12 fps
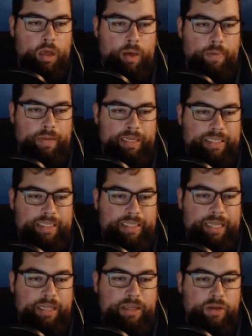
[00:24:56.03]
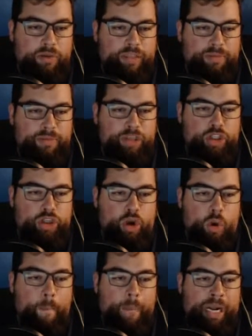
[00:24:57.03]
I'm gonna sell you some
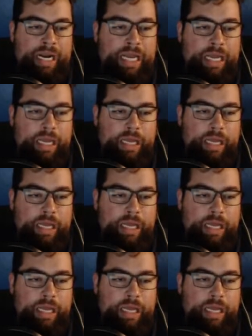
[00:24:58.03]
soap, buddy.